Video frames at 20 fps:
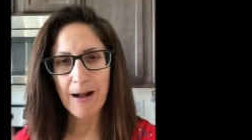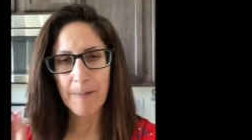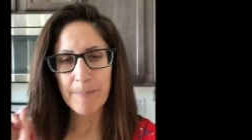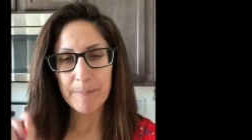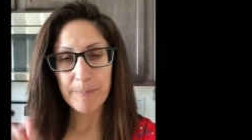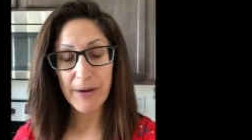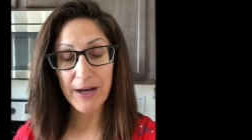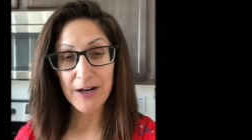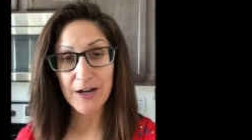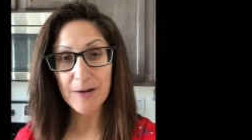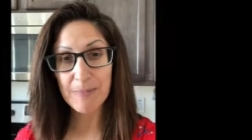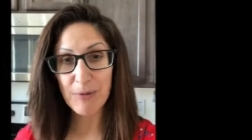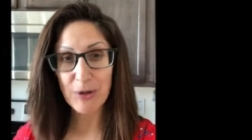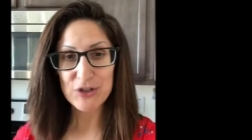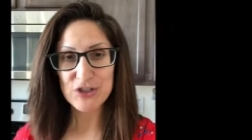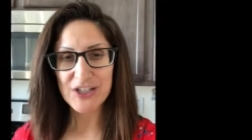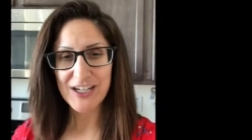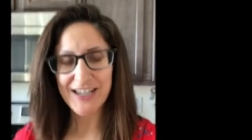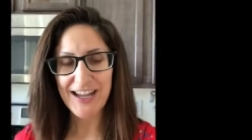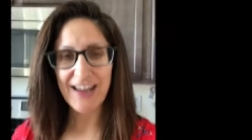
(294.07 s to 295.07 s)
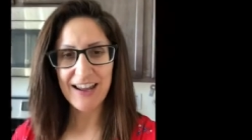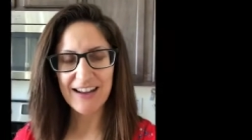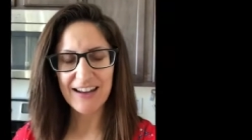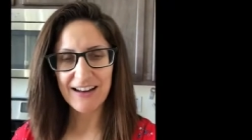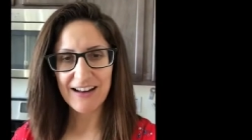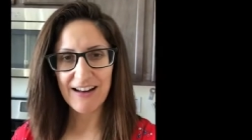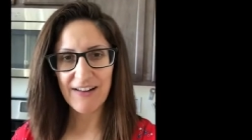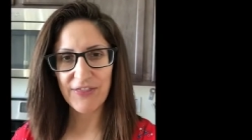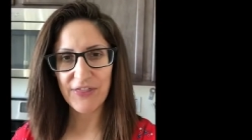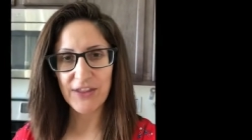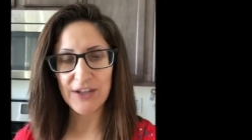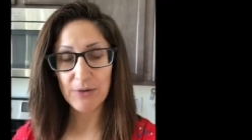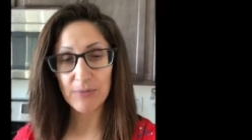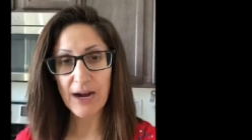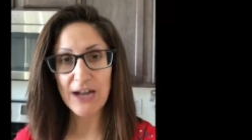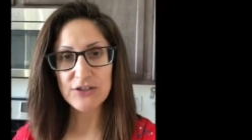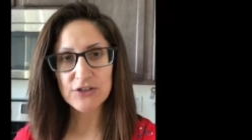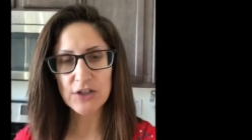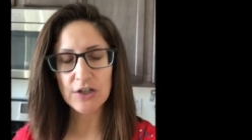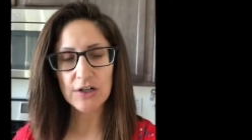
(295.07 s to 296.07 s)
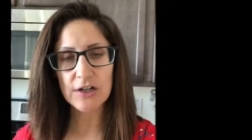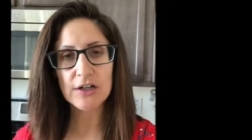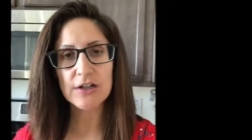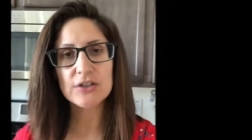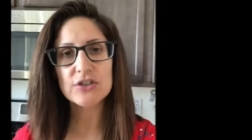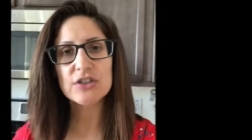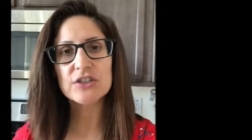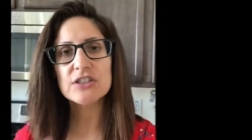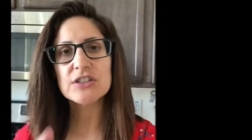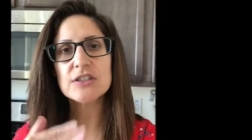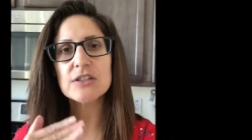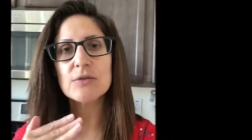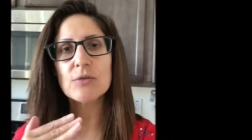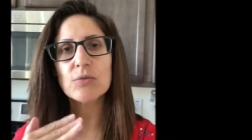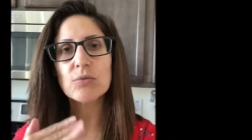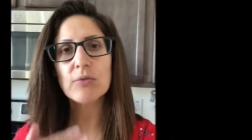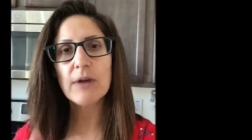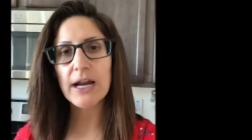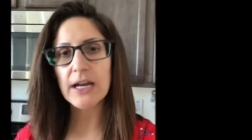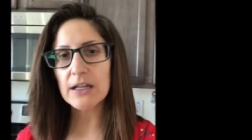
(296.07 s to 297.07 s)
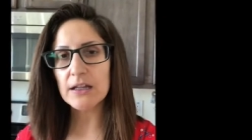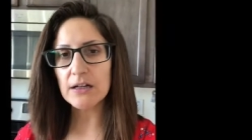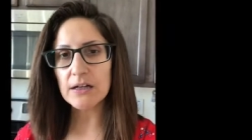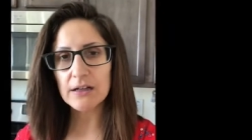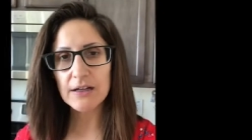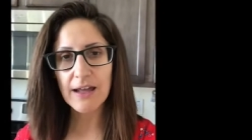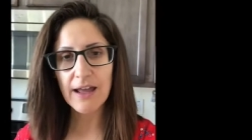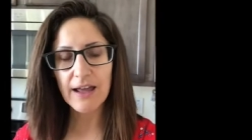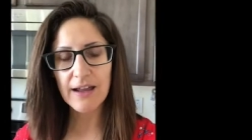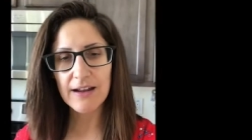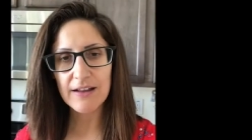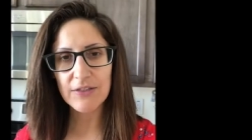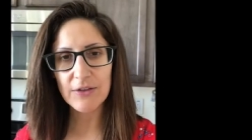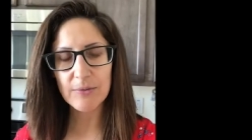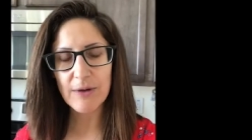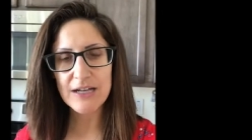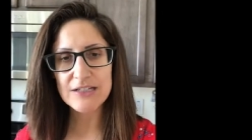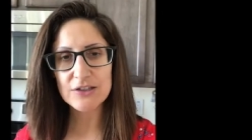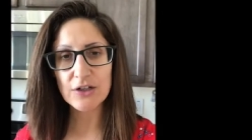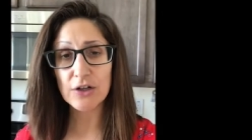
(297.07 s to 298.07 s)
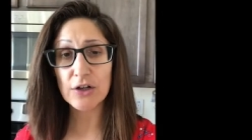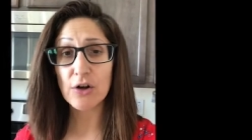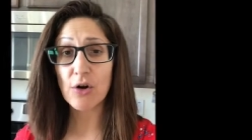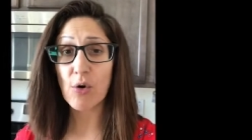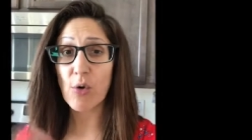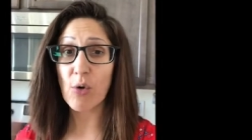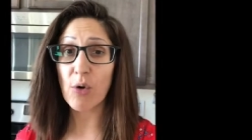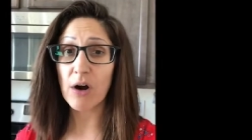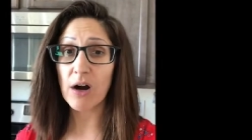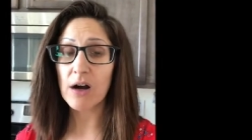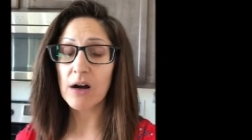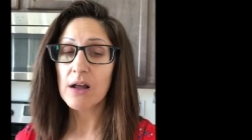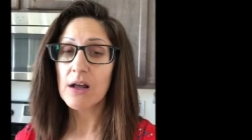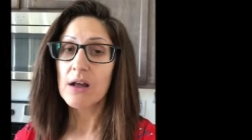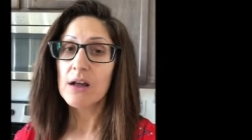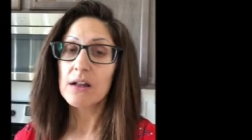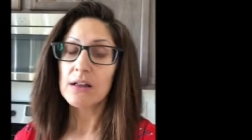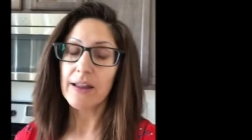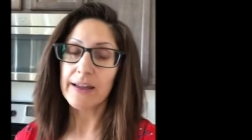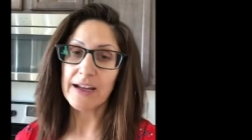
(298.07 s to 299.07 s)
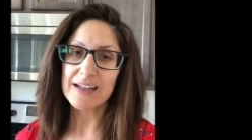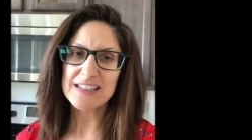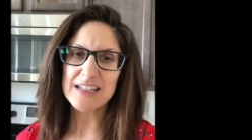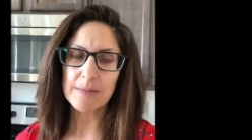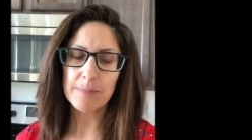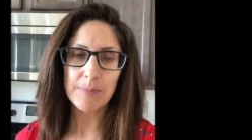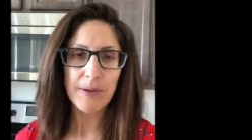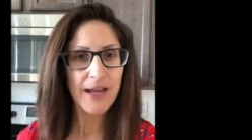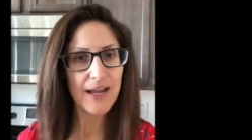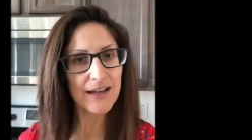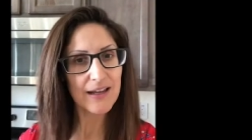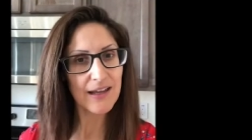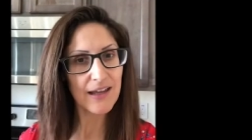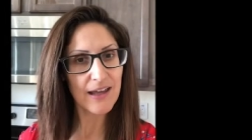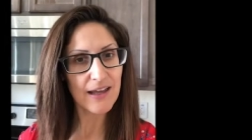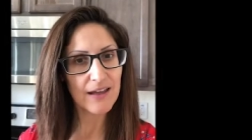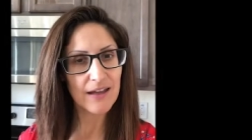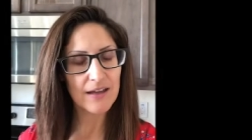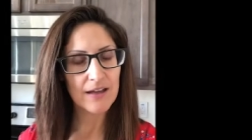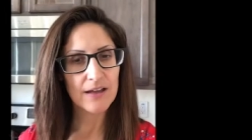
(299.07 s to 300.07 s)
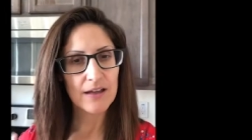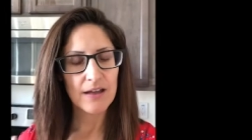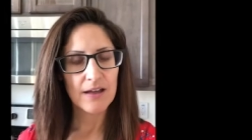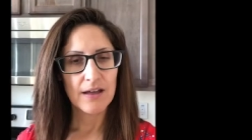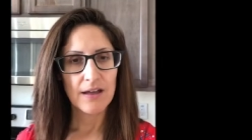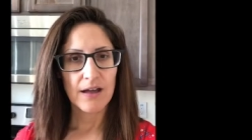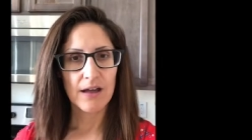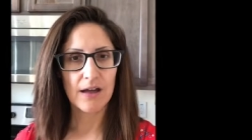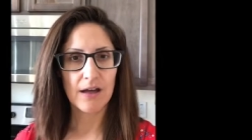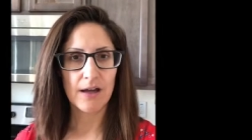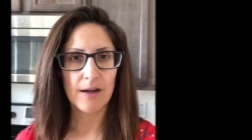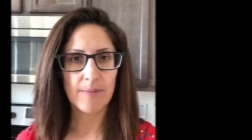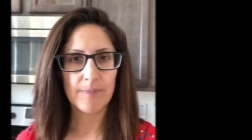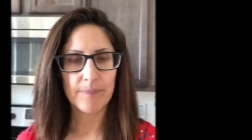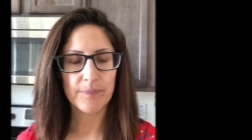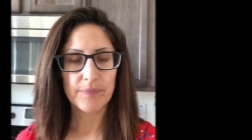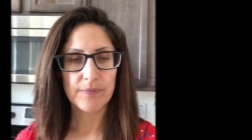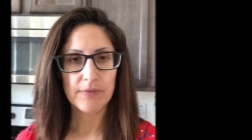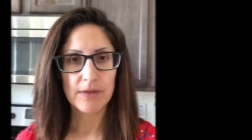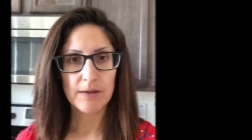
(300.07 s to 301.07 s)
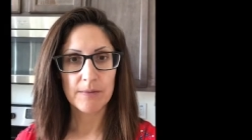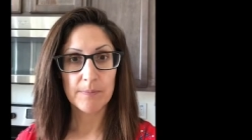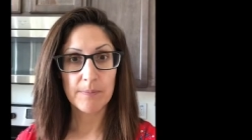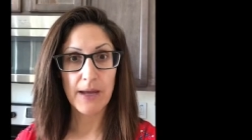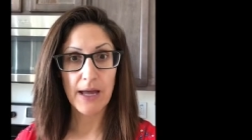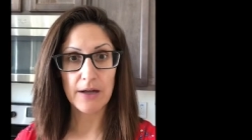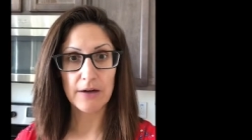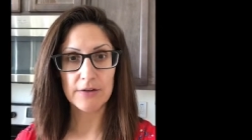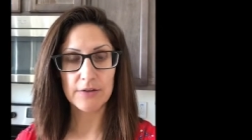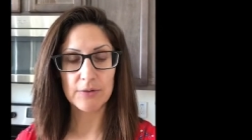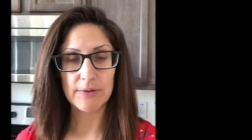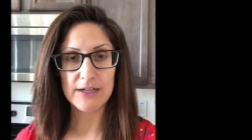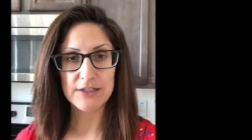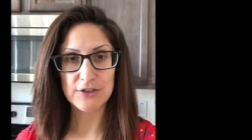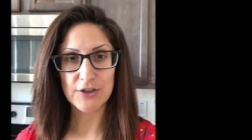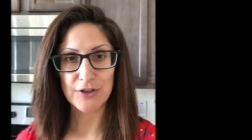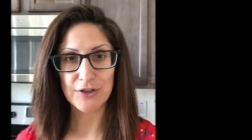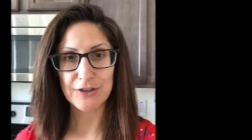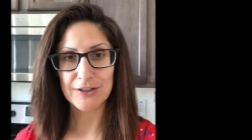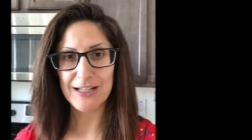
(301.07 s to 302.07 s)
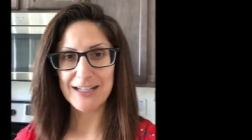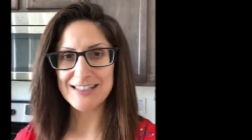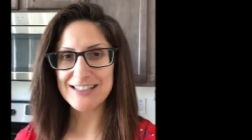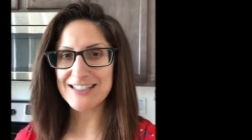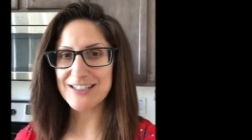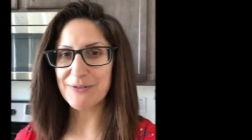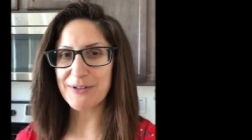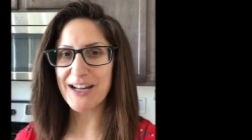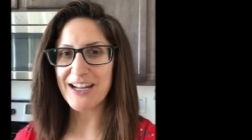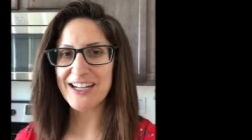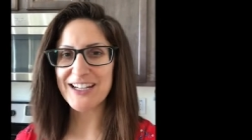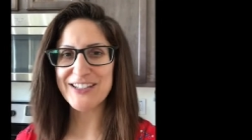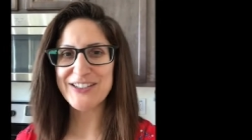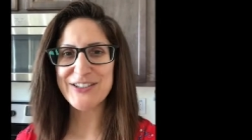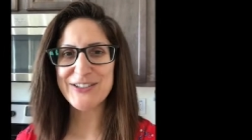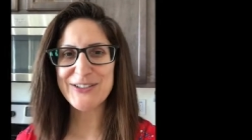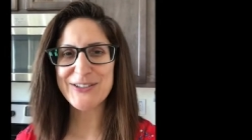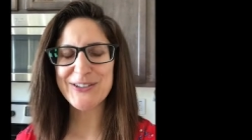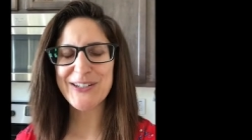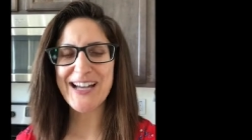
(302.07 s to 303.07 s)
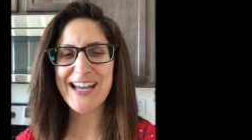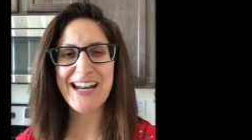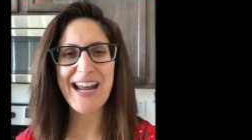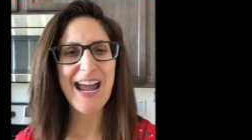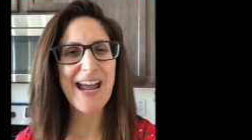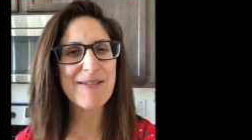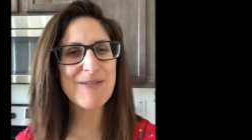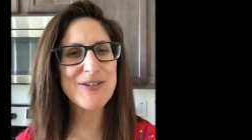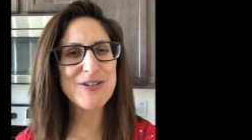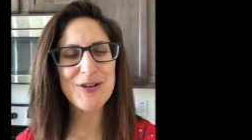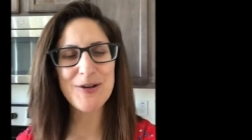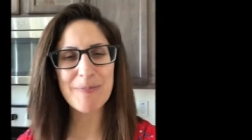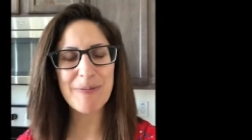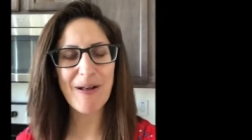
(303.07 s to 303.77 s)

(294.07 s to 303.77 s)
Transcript: um, butter mochi cake in the rice cooker, just regular cake in the rice cooker, or like I said, pancake um, batter in the rice cooker. Let's see what I can do, and I do